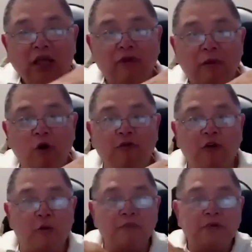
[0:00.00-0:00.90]
If I move
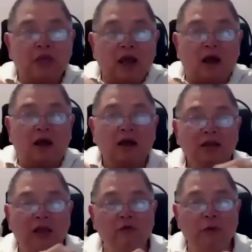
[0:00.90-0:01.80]
from here,
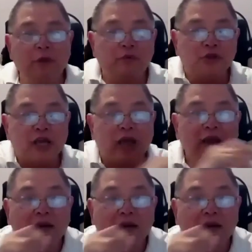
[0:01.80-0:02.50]
then will be project.